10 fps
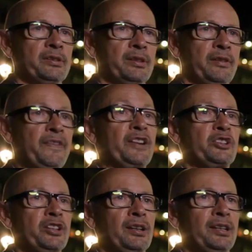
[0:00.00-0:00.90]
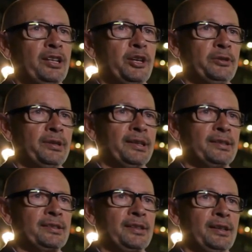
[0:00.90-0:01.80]
is affectionately known
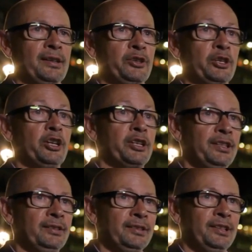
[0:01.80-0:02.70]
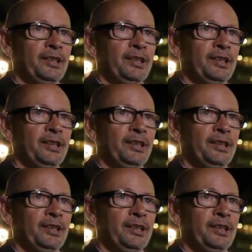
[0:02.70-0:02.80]
as the Gherkin.